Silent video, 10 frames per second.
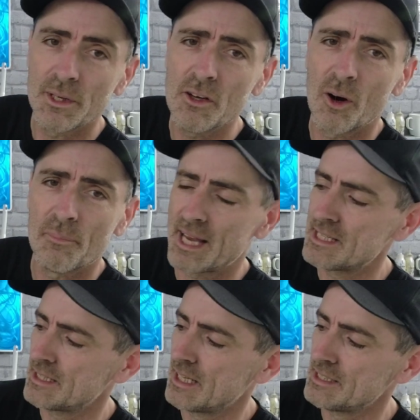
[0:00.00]
When you've got
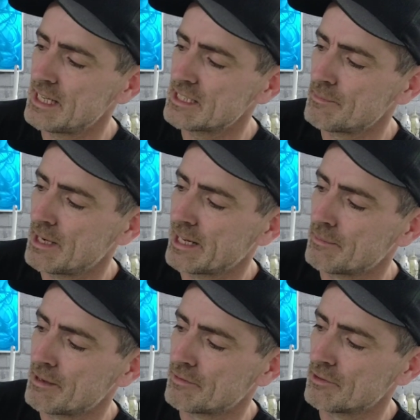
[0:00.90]
paint in these, these can be a
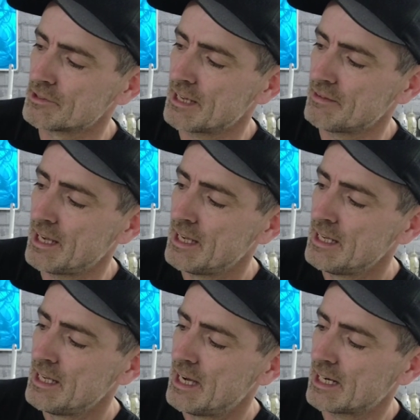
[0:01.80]
little bit front heavy.
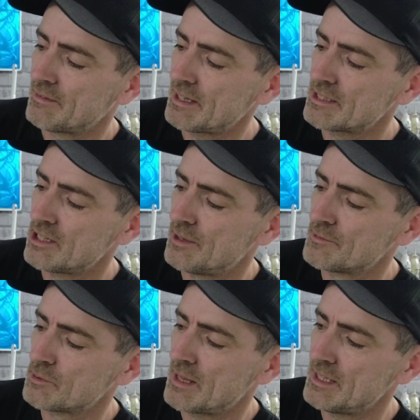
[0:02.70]
And I've had
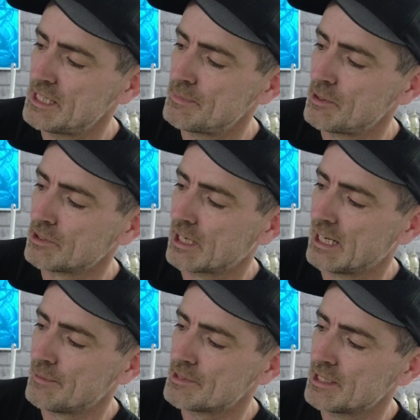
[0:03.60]
times where this has been
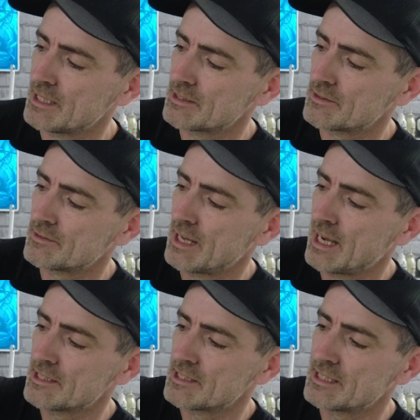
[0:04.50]
unclipped and it's,
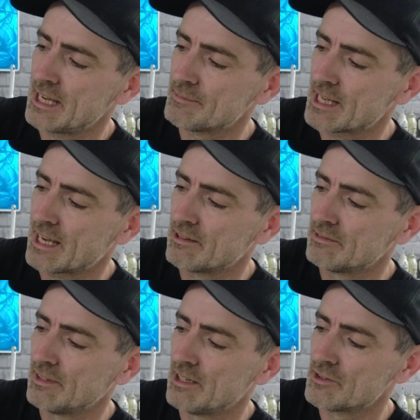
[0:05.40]
it's tipped
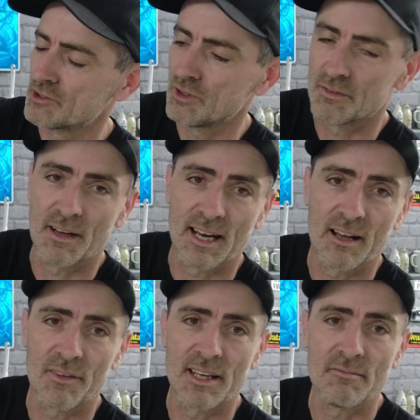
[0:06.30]
out and sort of fell
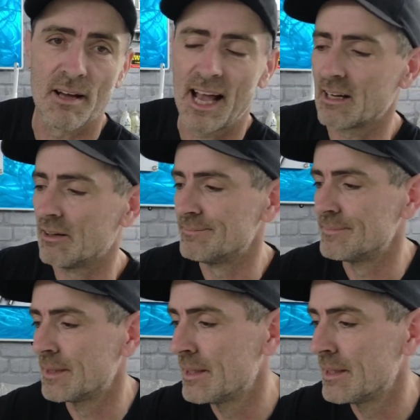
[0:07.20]
out the hanger.